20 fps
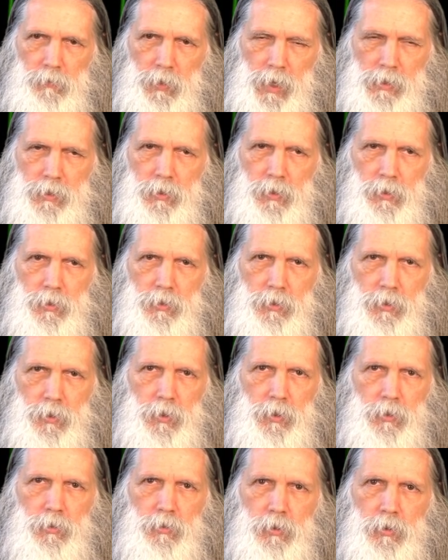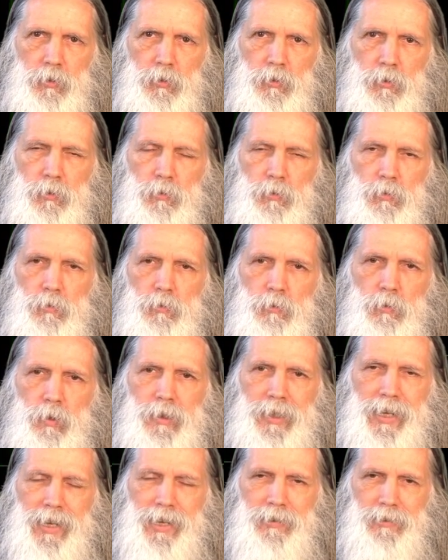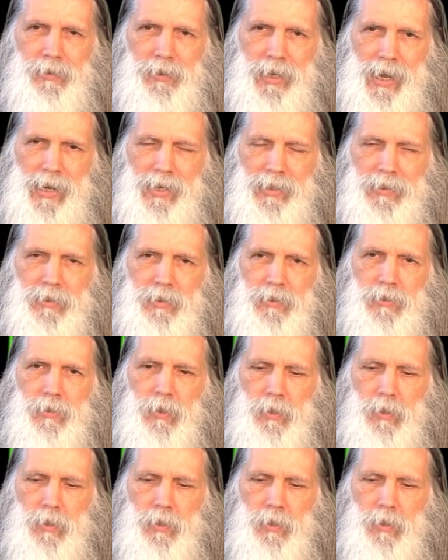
vasculature to relax